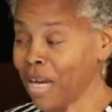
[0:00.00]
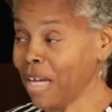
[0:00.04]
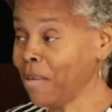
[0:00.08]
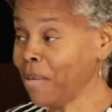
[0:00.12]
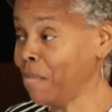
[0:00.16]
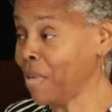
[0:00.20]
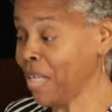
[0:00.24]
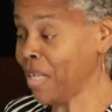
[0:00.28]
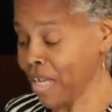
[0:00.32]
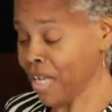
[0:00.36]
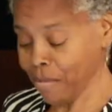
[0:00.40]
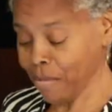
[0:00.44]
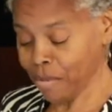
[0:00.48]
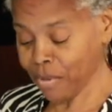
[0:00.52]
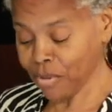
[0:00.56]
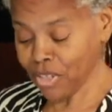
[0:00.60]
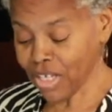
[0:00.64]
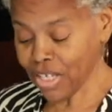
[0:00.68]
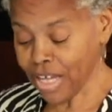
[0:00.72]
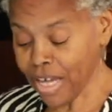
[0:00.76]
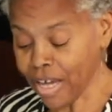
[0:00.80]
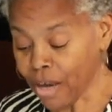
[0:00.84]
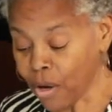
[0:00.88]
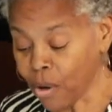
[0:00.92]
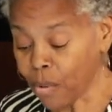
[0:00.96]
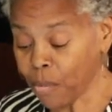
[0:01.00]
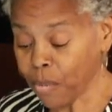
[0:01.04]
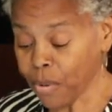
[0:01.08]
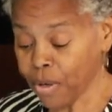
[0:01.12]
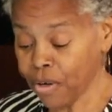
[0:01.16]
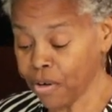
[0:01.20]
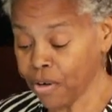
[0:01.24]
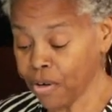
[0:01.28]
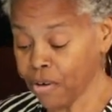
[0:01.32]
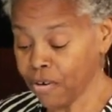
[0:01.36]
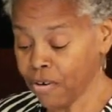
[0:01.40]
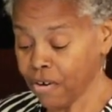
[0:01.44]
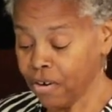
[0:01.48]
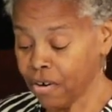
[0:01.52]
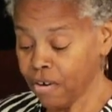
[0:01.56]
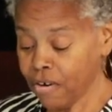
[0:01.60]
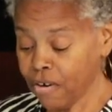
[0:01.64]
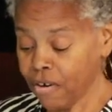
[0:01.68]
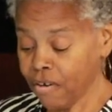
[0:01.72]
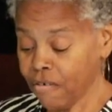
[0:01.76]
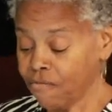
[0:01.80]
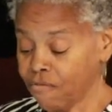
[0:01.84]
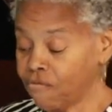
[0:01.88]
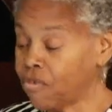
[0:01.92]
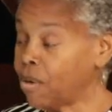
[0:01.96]
be able to help her
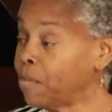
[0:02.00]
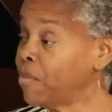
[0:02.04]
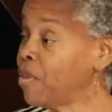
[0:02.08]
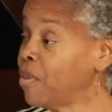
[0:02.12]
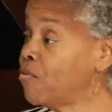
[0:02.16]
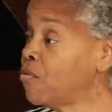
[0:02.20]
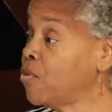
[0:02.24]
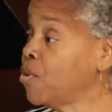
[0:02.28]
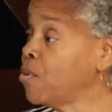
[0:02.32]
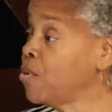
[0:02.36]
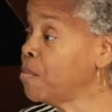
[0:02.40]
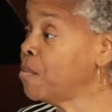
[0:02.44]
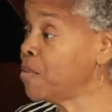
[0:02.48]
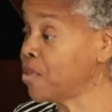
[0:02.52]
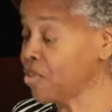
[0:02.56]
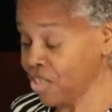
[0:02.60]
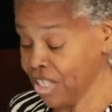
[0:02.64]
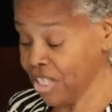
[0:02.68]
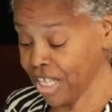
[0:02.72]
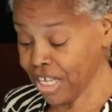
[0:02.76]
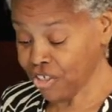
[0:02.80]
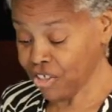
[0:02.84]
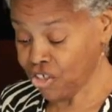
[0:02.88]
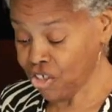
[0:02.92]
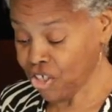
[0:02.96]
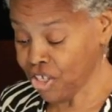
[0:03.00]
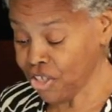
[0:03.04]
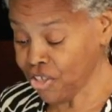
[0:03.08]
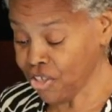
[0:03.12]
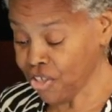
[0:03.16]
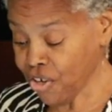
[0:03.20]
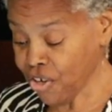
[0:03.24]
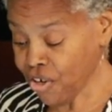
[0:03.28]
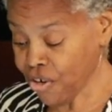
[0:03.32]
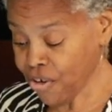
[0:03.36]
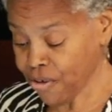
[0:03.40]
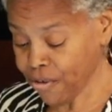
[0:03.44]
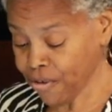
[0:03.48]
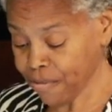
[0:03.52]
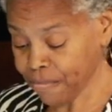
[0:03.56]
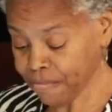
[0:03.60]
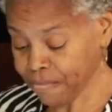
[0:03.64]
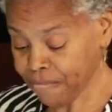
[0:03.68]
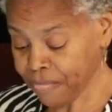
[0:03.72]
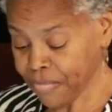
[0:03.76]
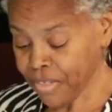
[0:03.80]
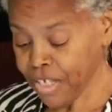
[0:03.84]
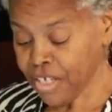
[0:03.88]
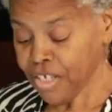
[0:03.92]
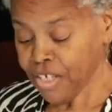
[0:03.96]
from the rumors that she's heard.
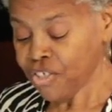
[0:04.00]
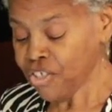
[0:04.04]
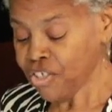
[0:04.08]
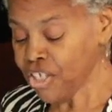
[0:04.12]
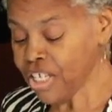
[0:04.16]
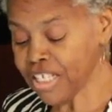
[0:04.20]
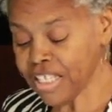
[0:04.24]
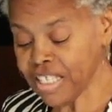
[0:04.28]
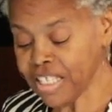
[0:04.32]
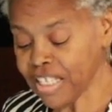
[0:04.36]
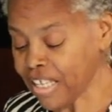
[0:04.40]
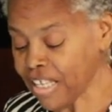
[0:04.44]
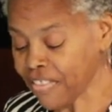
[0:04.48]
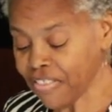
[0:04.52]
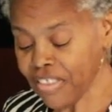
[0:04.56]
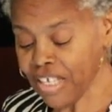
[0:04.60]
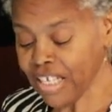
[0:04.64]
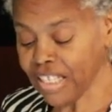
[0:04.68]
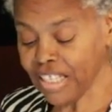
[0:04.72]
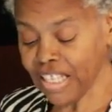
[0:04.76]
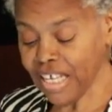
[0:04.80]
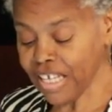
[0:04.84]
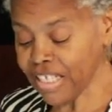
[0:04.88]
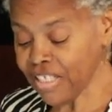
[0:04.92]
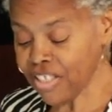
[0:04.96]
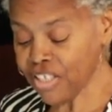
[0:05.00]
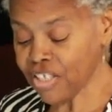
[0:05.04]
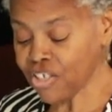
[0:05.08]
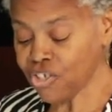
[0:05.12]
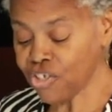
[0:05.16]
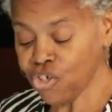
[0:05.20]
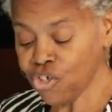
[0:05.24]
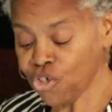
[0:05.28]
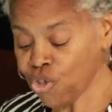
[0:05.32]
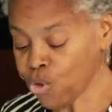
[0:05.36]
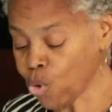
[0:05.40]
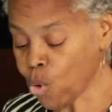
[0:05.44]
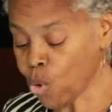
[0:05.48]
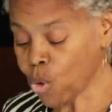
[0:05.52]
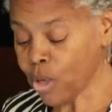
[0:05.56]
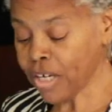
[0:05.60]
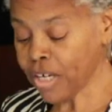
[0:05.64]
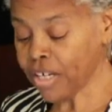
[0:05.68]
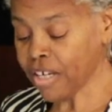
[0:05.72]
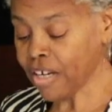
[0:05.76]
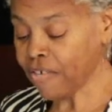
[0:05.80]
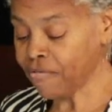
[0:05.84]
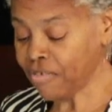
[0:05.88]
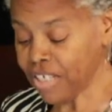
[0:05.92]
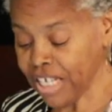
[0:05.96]
She is nothing less than short
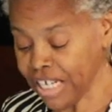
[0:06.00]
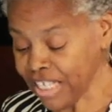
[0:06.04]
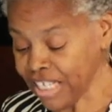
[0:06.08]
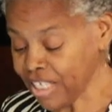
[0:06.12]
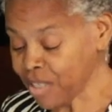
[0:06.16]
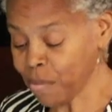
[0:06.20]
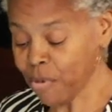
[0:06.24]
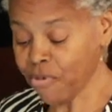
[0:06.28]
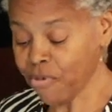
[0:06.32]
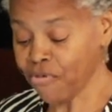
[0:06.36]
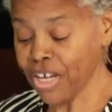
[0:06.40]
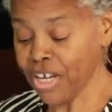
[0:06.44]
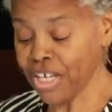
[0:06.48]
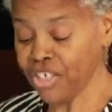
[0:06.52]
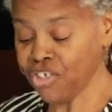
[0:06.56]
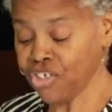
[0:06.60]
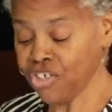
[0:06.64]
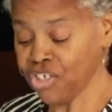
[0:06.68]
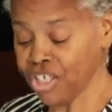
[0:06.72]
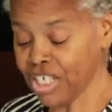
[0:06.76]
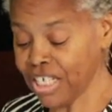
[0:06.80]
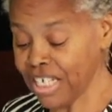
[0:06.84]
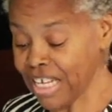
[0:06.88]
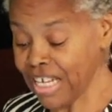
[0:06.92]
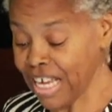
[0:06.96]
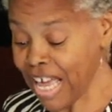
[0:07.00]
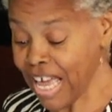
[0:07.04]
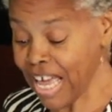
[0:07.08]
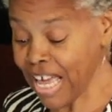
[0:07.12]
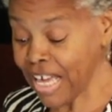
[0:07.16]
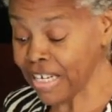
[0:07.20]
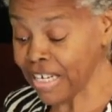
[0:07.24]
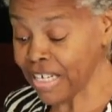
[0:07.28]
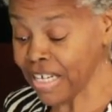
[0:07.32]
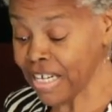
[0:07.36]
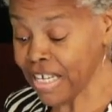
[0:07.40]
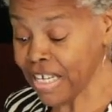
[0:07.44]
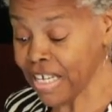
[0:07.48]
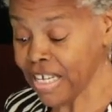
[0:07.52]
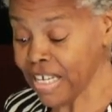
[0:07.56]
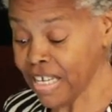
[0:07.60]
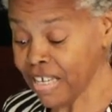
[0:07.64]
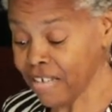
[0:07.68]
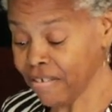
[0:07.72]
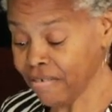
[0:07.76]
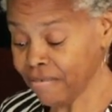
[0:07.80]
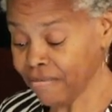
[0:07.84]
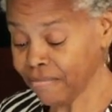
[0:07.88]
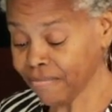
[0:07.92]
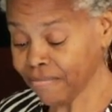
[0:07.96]
of desperation and
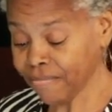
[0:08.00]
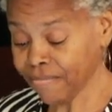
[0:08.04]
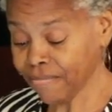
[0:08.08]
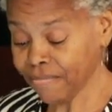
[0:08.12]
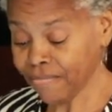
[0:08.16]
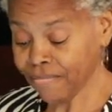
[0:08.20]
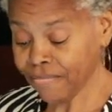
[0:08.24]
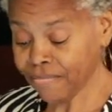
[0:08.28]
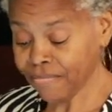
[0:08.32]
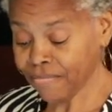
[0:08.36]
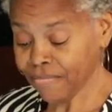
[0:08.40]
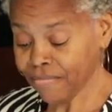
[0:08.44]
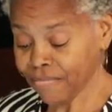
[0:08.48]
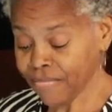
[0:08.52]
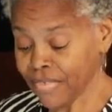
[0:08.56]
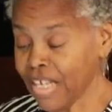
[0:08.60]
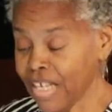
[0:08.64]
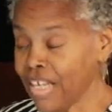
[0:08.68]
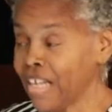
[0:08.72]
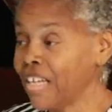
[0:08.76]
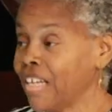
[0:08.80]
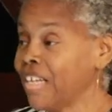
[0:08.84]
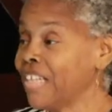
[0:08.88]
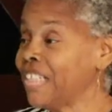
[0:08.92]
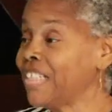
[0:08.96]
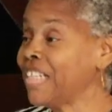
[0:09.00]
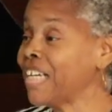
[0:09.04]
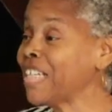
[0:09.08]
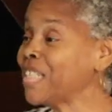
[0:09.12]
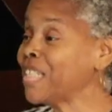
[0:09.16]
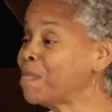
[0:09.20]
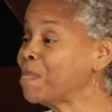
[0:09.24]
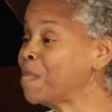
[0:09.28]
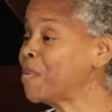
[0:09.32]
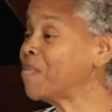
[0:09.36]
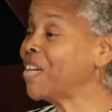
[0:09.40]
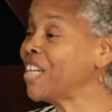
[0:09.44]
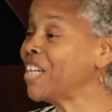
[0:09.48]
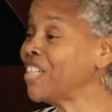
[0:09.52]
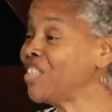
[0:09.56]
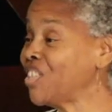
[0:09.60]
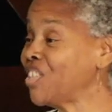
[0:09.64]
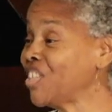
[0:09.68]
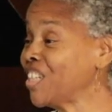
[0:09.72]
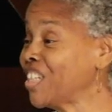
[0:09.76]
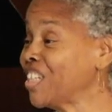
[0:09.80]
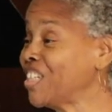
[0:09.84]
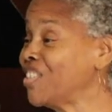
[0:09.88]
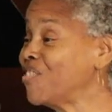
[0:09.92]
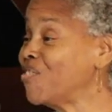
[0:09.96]
need.
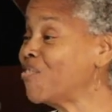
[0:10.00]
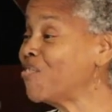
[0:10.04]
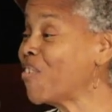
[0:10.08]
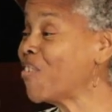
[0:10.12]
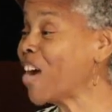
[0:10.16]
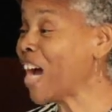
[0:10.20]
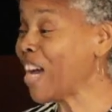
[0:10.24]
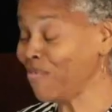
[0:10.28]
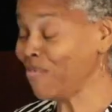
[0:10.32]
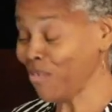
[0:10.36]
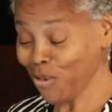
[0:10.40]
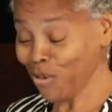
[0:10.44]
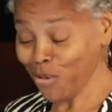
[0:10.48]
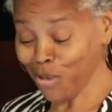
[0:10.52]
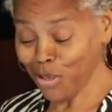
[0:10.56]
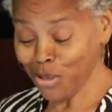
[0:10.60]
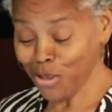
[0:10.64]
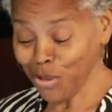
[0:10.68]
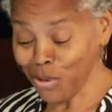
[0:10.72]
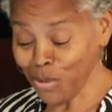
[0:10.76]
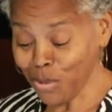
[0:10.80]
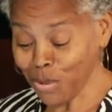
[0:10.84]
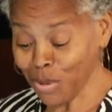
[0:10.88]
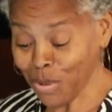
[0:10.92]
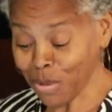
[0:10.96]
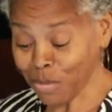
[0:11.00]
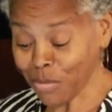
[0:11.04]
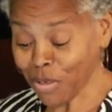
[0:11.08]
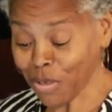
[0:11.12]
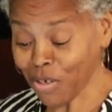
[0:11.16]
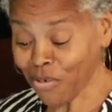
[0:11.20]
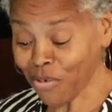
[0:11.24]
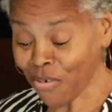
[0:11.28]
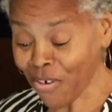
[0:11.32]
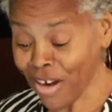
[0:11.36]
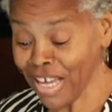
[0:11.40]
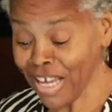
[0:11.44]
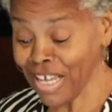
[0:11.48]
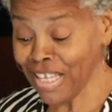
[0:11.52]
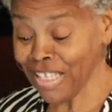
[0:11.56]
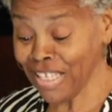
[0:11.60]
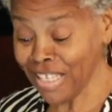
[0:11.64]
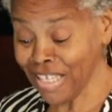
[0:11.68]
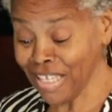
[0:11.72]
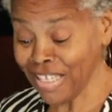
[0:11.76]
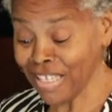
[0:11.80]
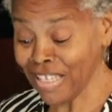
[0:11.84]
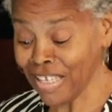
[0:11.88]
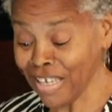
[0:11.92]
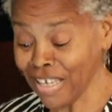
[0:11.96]
Desperation can drive you to do some
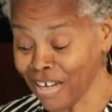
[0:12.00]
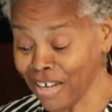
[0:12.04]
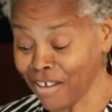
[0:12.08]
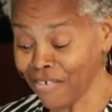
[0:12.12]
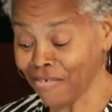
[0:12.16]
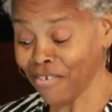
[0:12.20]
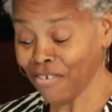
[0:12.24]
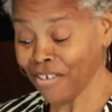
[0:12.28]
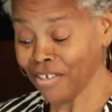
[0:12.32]
crazy stuff.